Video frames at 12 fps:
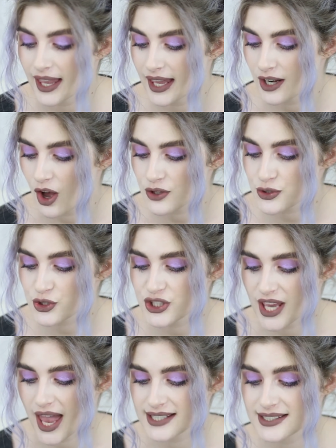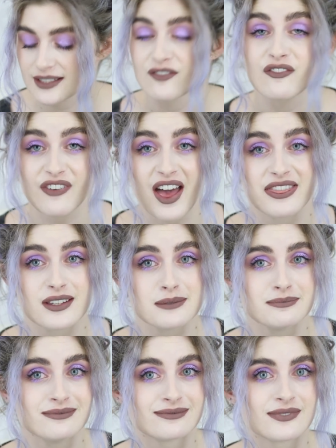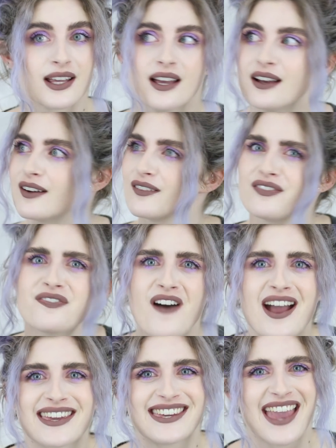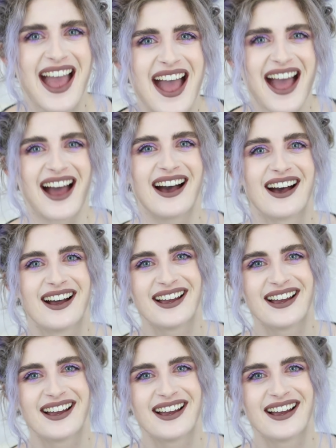And also she asked, fandom? Fuck yeah!